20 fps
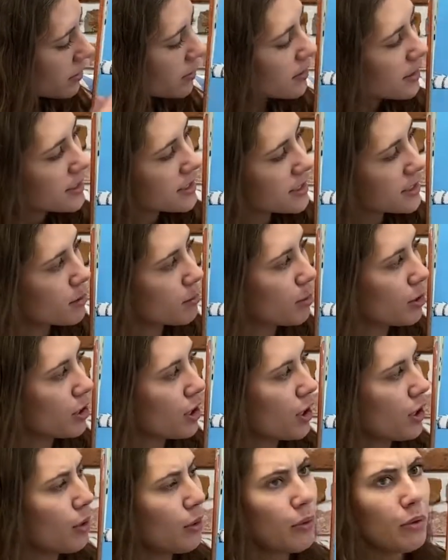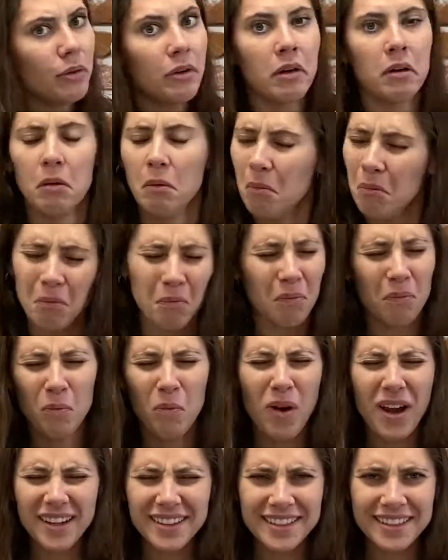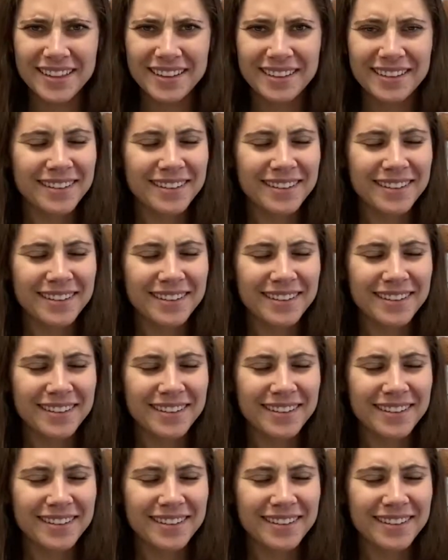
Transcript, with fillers: This is a balloon. What?